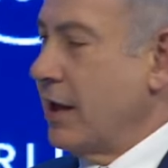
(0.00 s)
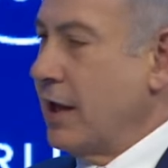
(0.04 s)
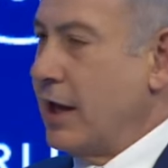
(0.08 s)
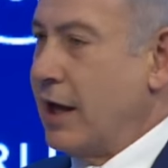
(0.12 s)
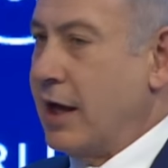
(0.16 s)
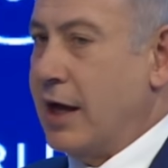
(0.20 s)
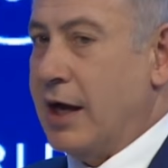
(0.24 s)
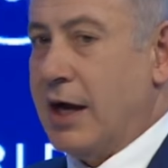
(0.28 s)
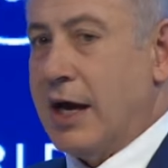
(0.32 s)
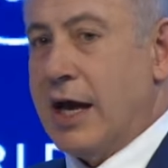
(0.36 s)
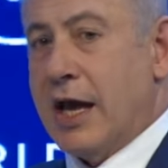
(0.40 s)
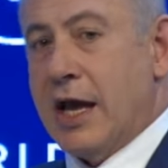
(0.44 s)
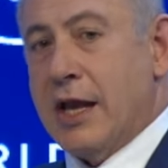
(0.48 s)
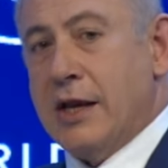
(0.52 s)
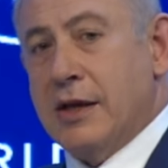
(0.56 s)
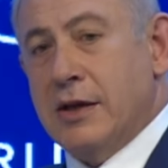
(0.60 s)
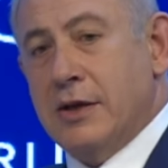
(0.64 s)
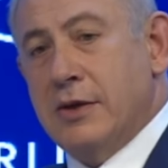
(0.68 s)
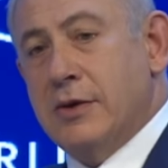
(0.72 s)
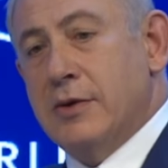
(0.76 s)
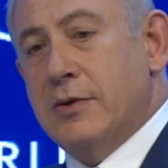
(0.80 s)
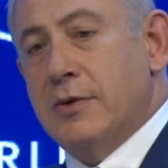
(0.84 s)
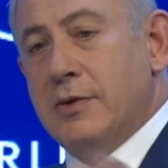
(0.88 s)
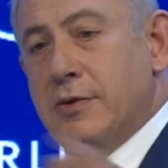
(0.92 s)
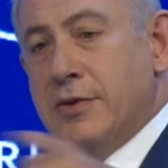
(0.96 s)
Uh, and
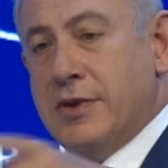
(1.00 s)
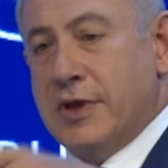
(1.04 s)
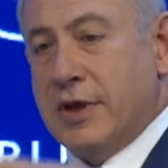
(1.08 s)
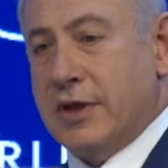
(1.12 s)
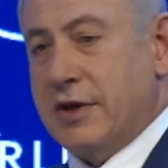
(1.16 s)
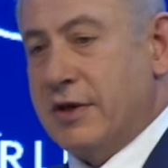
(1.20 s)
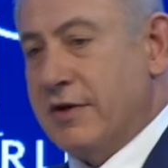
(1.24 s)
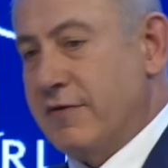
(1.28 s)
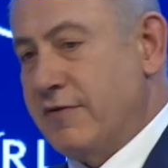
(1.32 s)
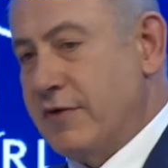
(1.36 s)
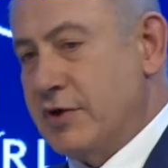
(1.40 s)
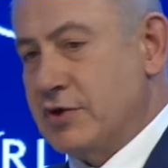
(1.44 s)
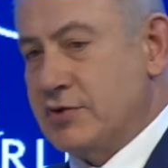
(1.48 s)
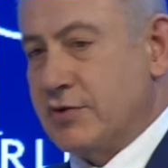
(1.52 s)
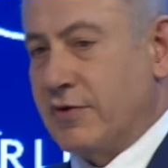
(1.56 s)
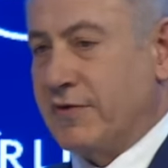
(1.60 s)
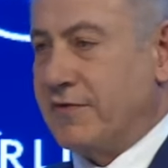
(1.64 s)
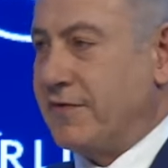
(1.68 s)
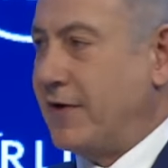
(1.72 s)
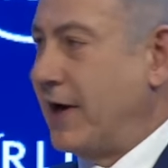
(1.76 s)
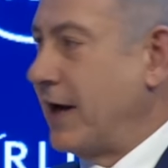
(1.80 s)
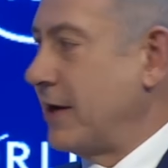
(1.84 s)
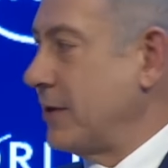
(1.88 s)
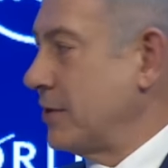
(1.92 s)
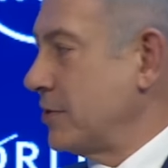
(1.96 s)
you, the individual
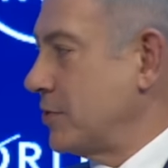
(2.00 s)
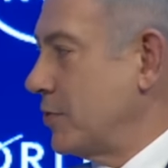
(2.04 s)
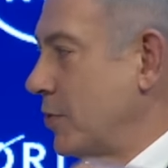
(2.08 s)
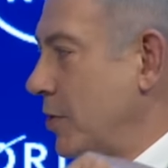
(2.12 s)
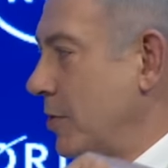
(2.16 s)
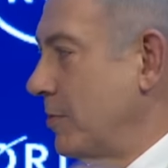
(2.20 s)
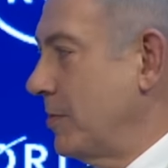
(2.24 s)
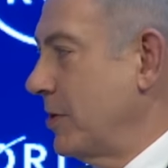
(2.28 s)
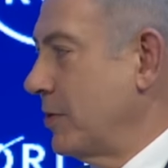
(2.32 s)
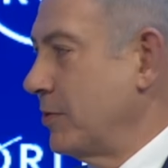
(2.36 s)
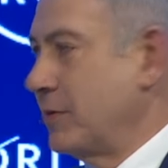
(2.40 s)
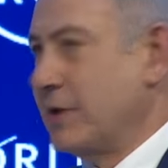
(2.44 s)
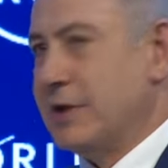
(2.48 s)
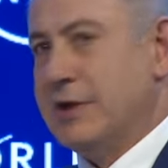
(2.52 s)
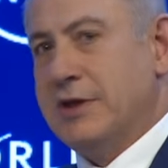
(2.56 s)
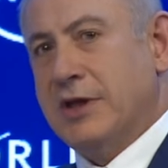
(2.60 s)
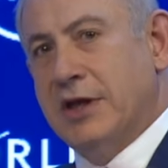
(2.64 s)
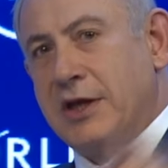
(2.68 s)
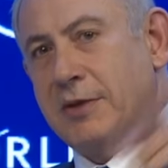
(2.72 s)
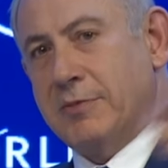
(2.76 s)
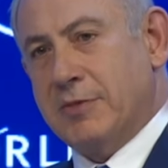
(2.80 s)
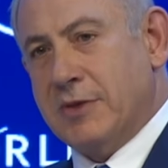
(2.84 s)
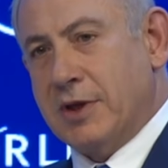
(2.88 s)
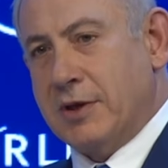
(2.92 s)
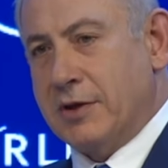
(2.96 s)
fighters, will be
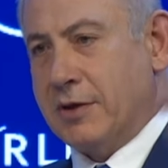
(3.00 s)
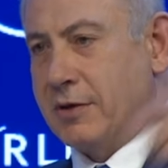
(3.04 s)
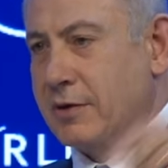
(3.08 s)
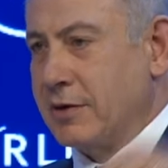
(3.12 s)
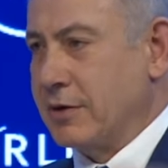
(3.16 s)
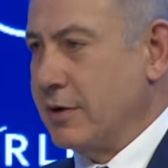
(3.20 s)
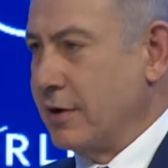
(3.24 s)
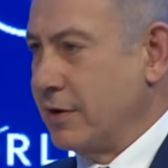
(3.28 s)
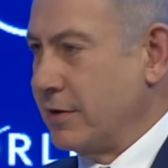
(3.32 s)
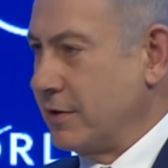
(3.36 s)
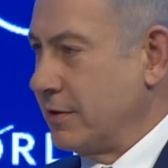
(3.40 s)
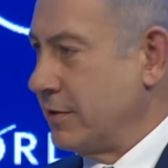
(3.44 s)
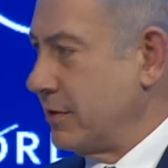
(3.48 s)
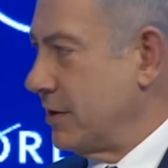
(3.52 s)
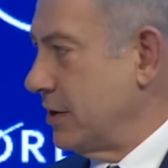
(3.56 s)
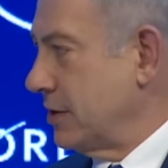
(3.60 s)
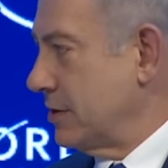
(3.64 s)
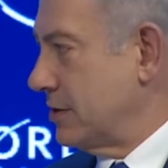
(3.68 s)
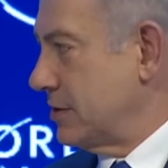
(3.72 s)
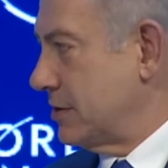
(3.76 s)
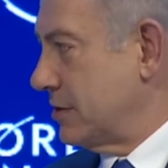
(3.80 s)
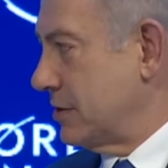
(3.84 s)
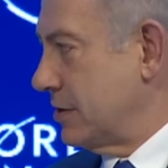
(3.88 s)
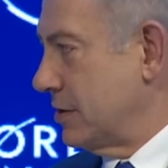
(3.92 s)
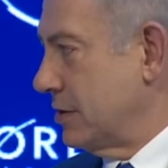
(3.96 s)
redeemed, and you'll go to
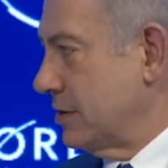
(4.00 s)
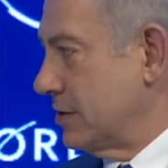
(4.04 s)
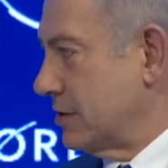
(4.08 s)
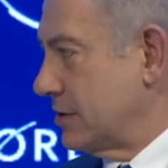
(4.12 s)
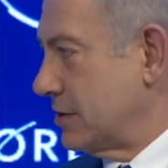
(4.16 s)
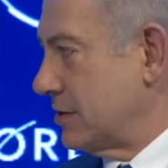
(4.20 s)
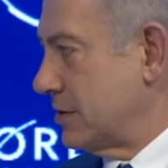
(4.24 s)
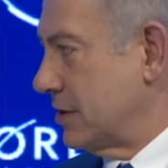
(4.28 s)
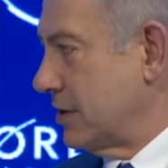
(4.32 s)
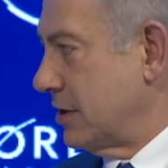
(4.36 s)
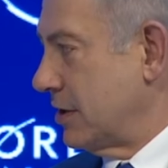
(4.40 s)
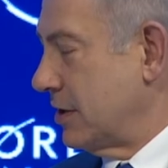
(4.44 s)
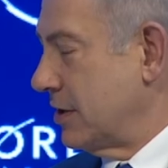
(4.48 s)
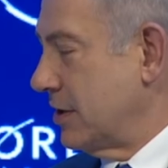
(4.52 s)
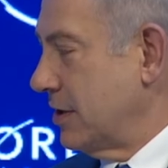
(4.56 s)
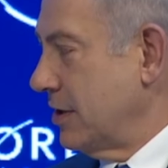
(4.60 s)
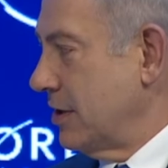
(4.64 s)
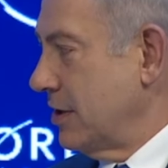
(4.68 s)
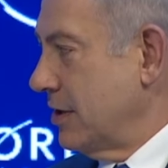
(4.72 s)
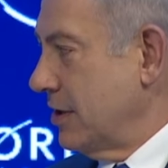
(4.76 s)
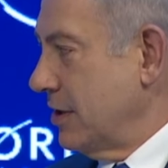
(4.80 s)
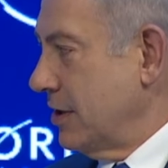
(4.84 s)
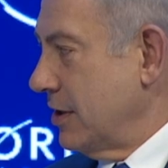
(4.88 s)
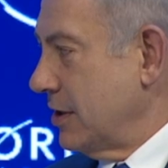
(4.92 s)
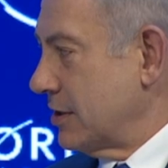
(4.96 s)
this, this uh,
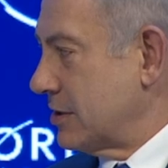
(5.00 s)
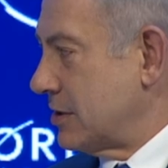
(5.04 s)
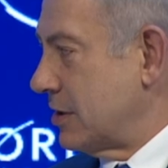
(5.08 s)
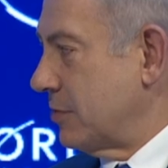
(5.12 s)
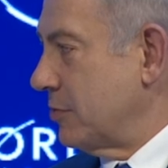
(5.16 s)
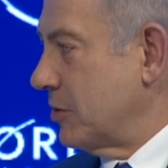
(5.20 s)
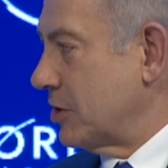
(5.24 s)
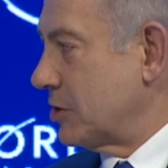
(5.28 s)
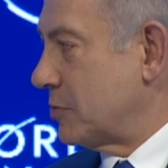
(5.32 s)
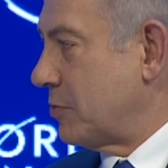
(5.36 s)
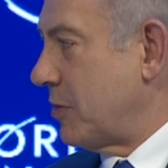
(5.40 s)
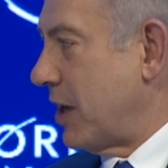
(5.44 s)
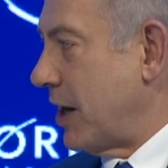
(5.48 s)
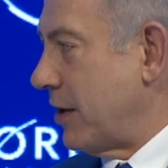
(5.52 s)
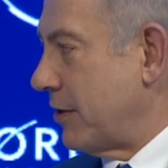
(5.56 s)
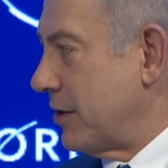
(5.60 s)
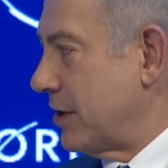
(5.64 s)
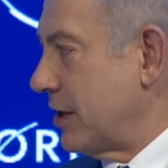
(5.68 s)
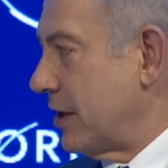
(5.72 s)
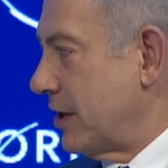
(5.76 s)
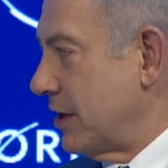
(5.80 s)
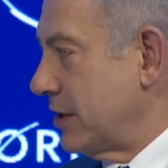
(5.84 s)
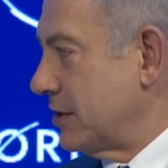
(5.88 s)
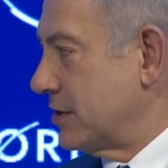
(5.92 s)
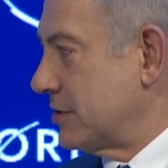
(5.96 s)
Islamist
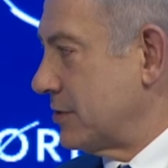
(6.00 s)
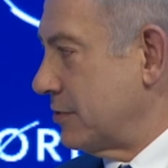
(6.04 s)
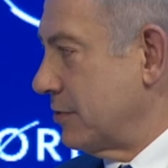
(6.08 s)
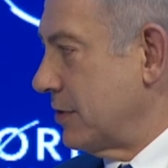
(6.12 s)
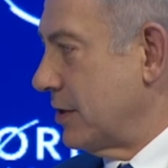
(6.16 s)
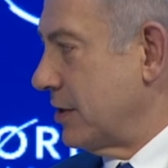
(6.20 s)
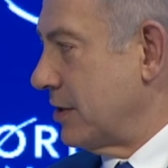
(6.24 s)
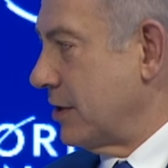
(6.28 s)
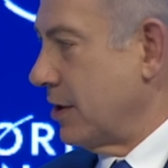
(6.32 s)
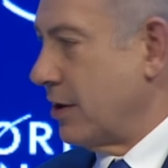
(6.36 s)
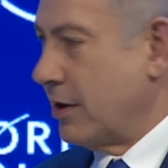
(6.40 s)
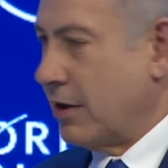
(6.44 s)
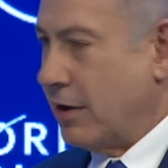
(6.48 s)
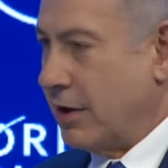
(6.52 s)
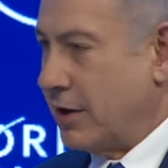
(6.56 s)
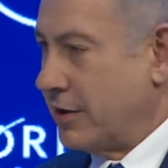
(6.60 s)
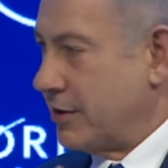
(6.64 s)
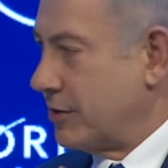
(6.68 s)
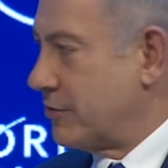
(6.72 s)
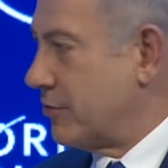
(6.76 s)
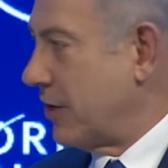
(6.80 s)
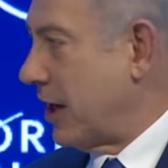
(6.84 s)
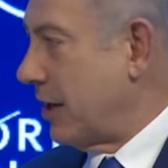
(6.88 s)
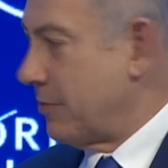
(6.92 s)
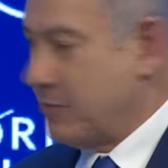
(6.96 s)
paradise with uh, all
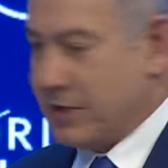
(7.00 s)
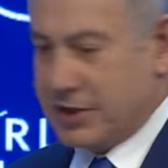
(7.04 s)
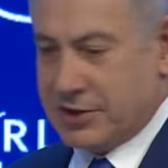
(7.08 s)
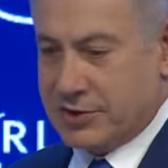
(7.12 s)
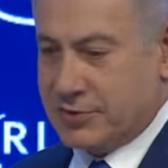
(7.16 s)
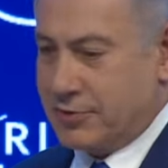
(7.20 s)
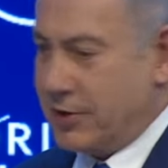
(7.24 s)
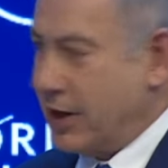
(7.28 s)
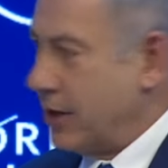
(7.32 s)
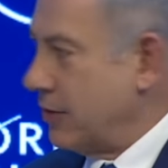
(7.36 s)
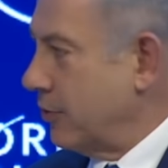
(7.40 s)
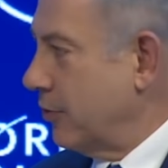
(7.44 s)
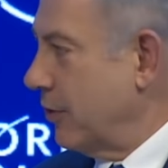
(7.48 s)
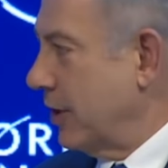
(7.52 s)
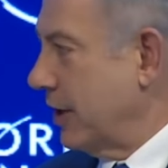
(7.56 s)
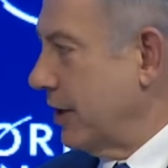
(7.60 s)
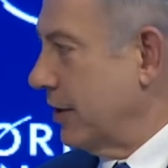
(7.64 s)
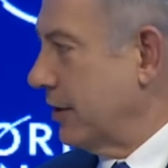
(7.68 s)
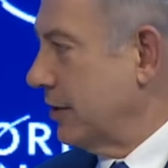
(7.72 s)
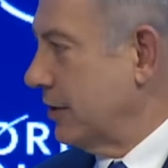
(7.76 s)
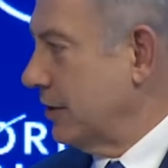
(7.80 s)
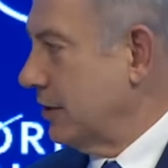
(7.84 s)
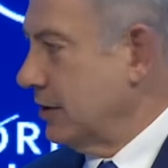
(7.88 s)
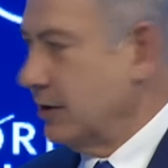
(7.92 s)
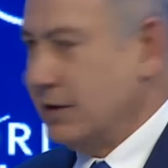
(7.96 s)
the trappings right away.
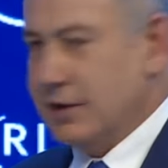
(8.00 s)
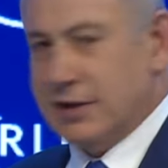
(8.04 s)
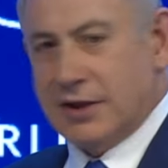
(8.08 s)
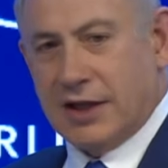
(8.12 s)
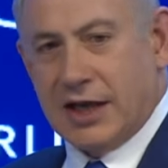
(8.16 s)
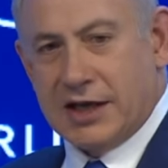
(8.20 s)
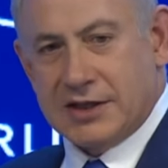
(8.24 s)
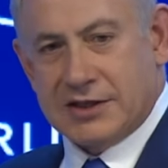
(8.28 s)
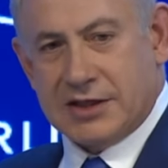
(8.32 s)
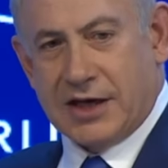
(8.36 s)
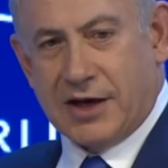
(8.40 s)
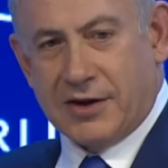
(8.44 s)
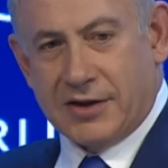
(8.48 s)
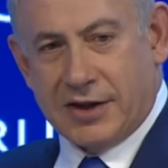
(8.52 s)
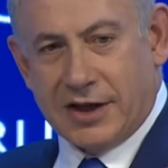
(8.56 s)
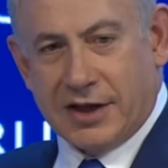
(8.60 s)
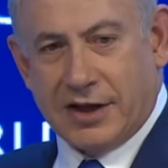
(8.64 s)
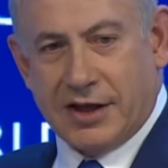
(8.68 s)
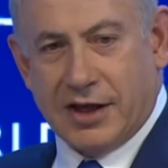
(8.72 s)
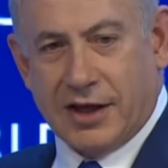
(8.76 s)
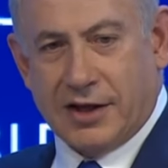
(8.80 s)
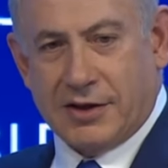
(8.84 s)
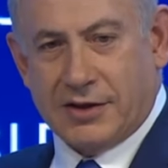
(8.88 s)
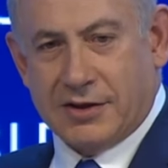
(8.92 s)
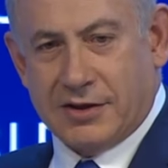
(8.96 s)
That's how they
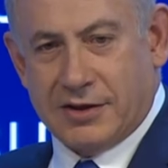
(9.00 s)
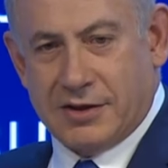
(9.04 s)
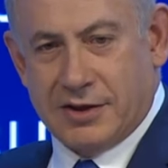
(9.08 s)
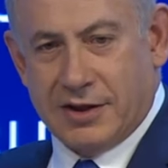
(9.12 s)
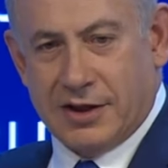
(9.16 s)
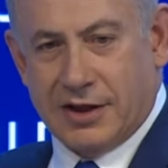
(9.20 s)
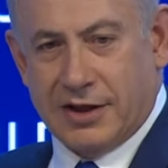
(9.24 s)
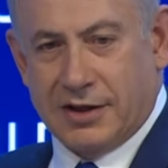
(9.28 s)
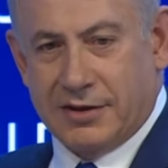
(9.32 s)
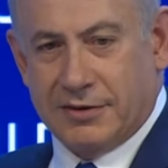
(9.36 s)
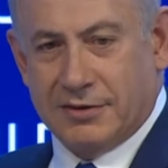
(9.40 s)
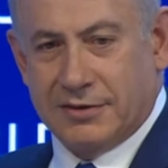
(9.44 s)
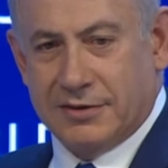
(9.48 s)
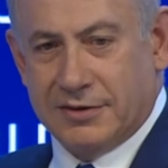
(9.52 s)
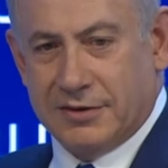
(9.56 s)
get uh,